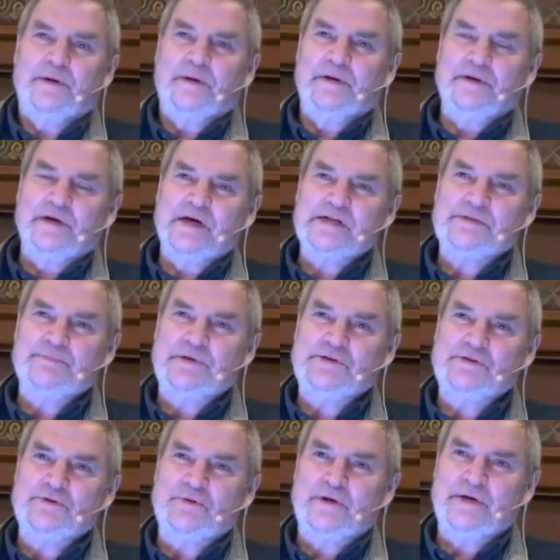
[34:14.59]
Nice
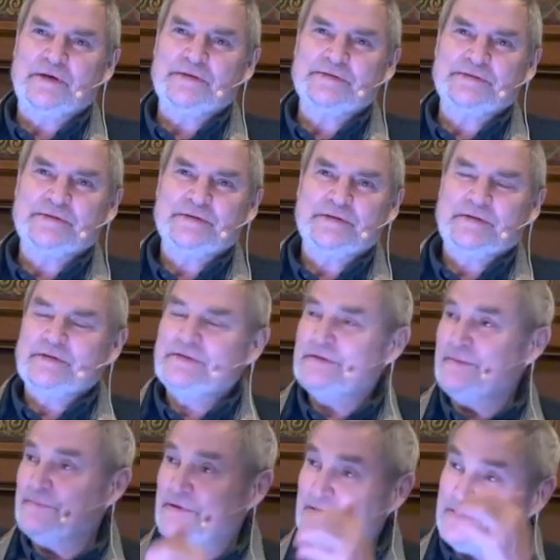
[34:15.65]
Mitchell has
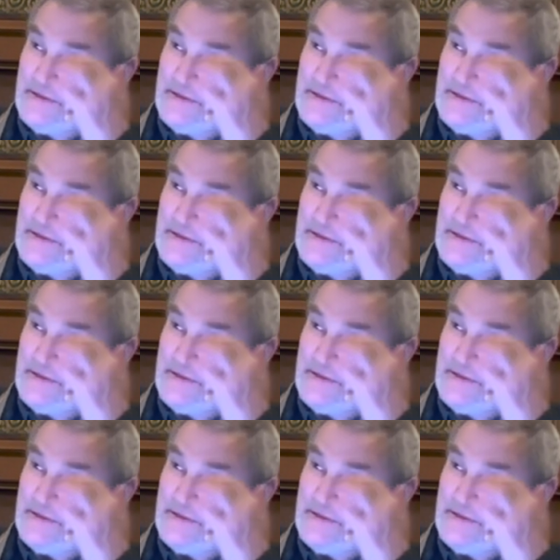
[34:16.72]
something,